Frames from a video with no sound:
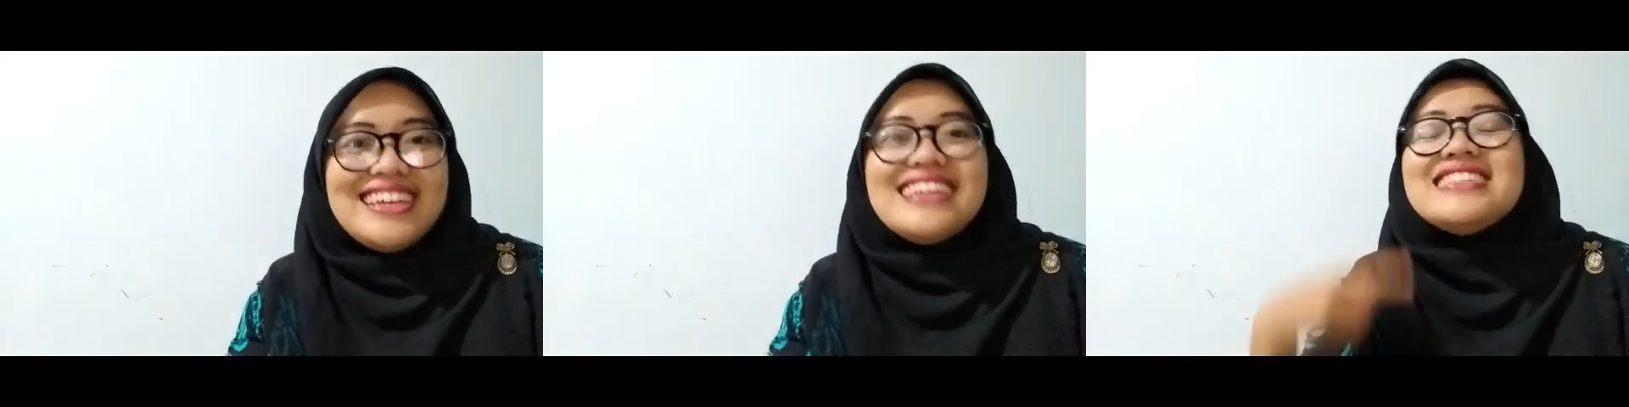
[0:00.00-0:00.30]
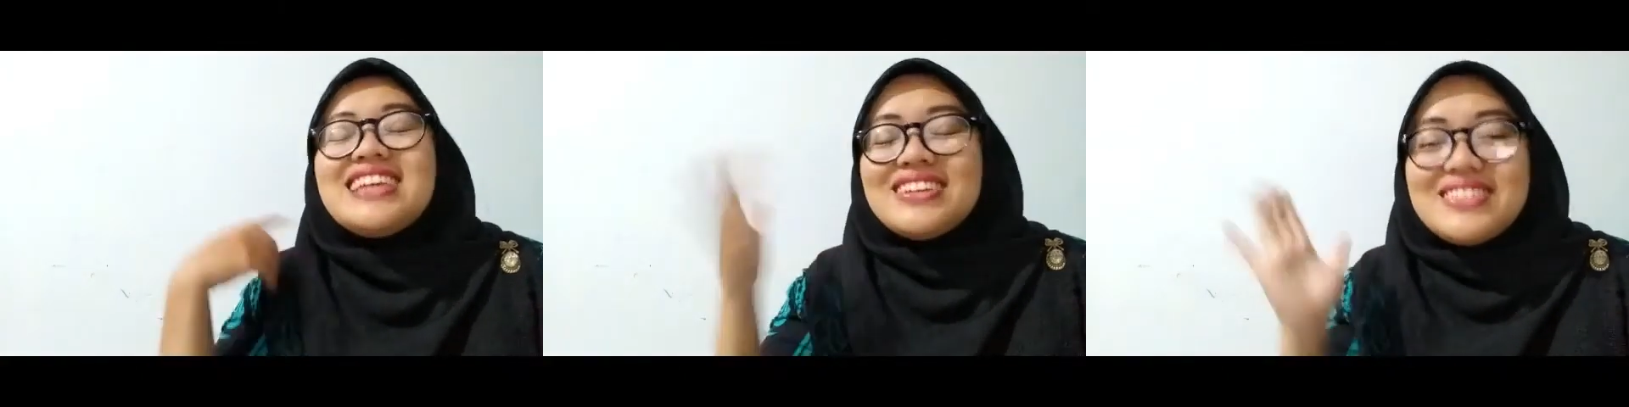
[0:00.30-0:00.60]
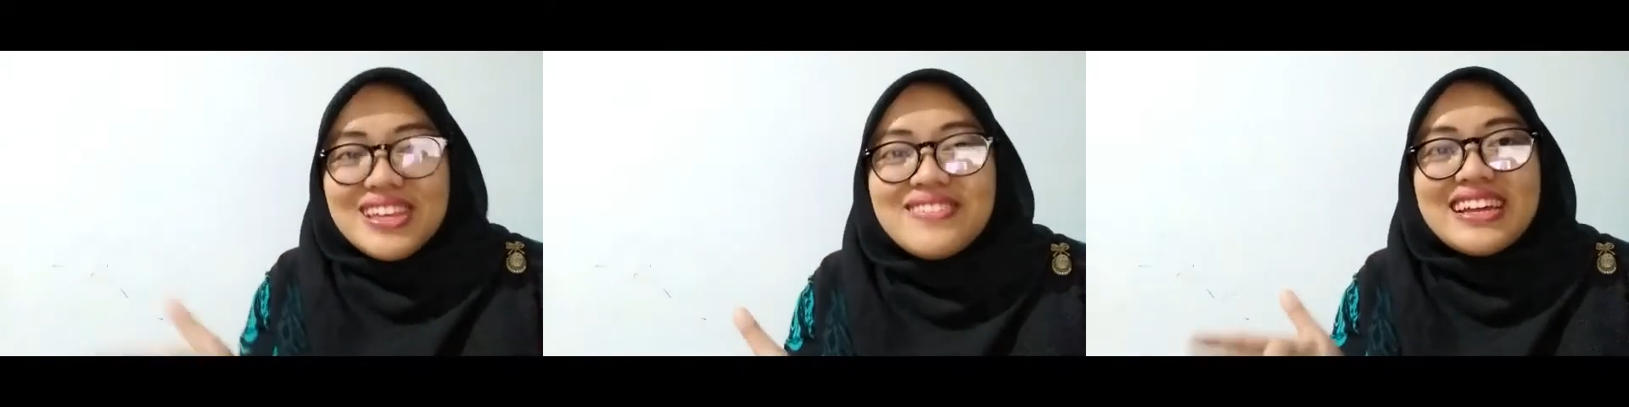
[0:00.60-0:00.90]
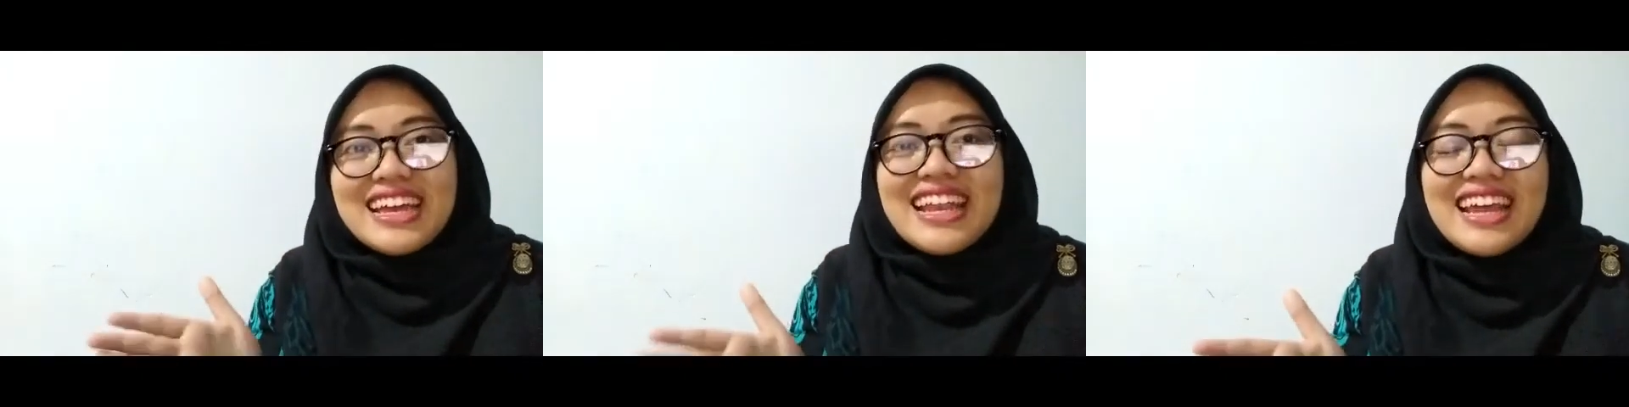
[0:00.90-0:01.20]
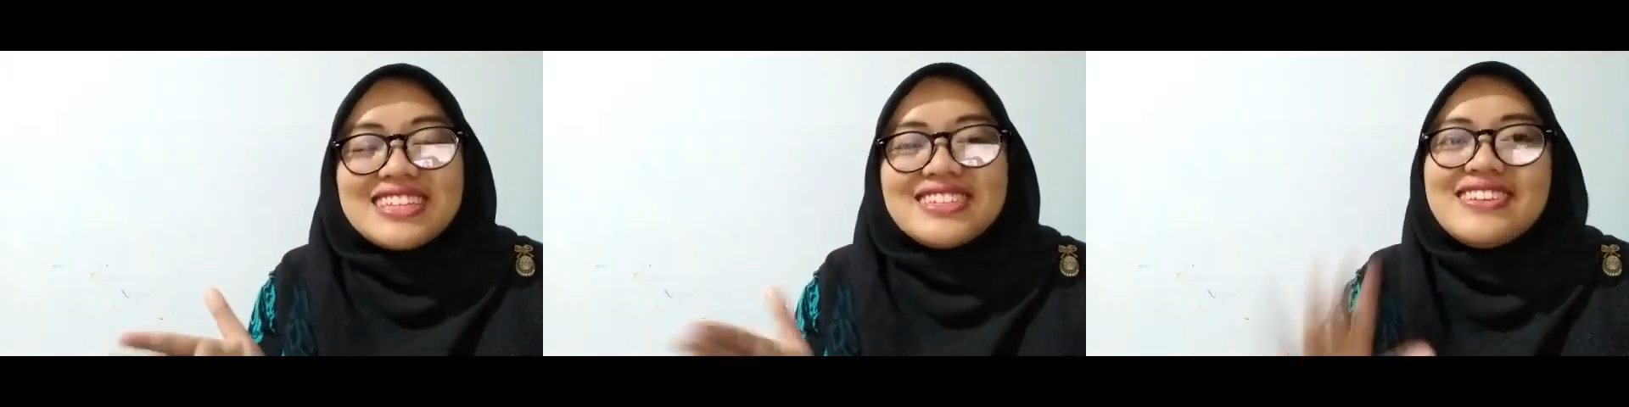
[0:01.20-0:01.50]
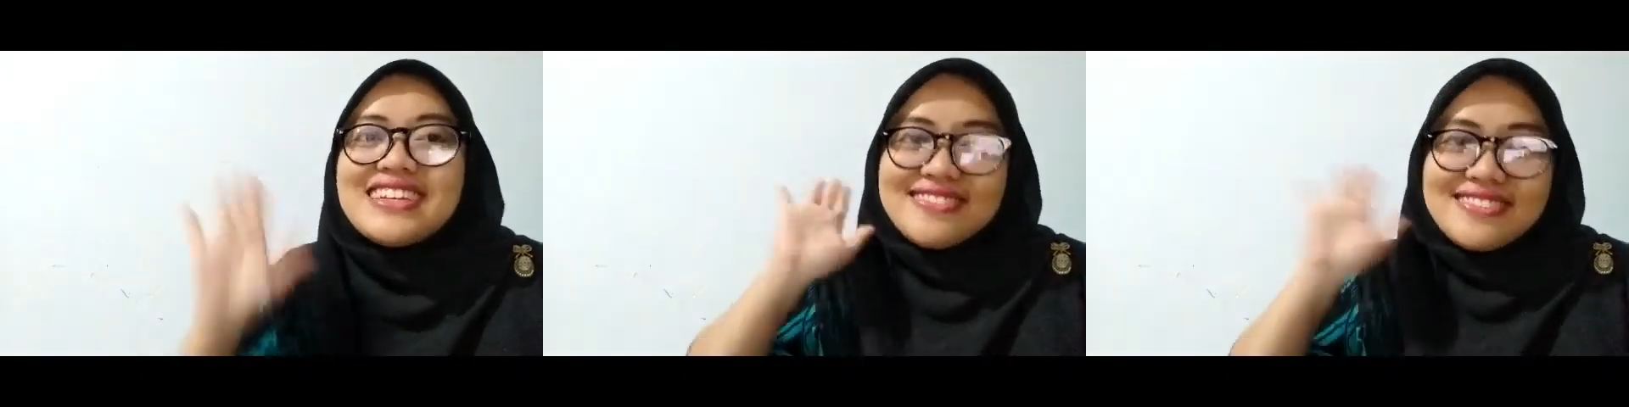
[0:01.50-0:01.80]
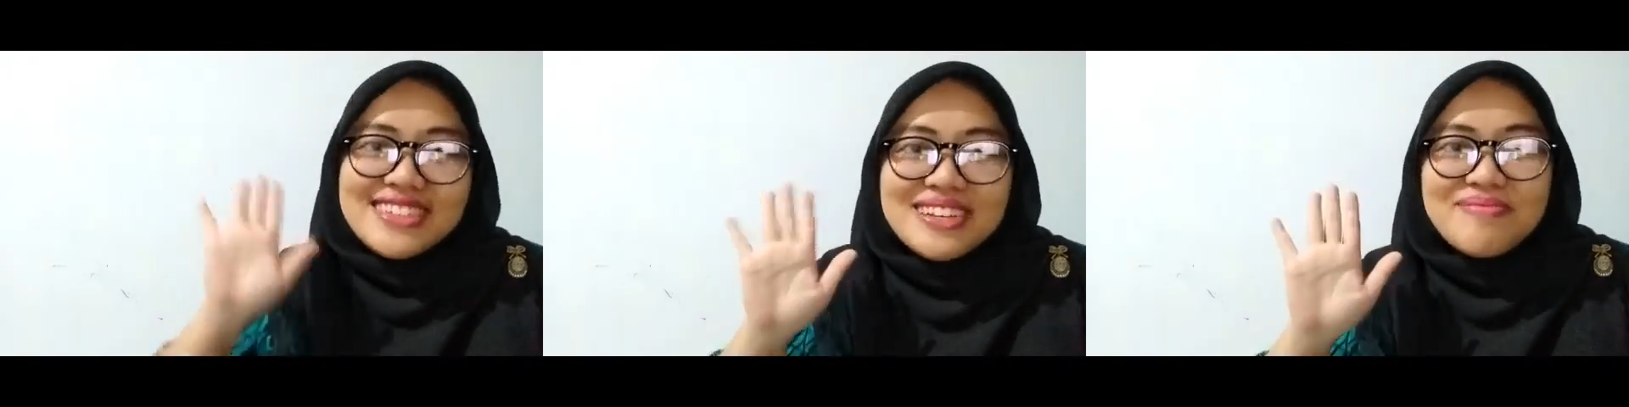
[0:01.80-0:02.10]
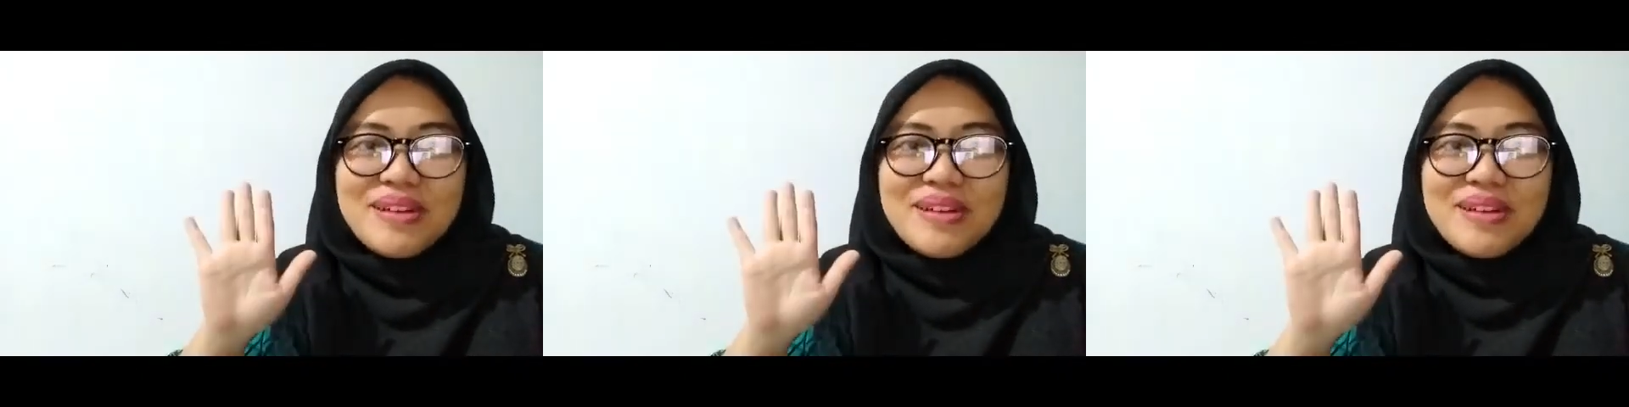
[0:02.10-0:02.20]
So see you again next week. Bye